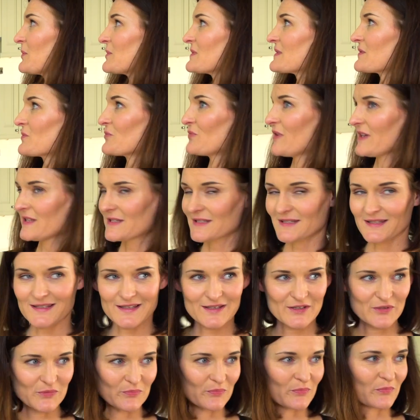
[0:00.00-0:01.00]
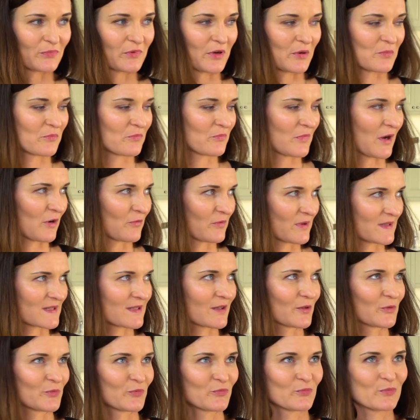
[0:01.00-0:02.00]
it was a risk, but I'm a
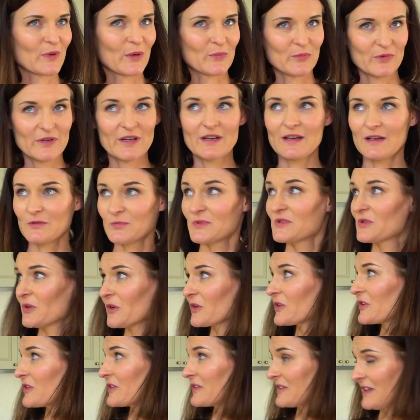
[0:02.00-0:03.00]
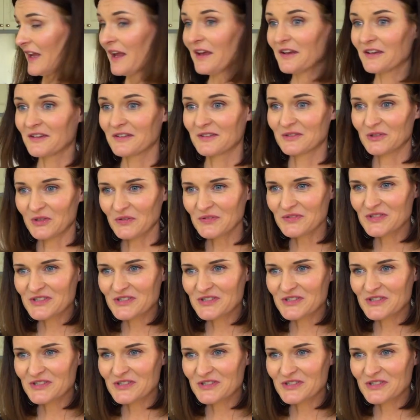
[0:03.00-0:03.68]
risk I'm, really glad we took. Yeah, love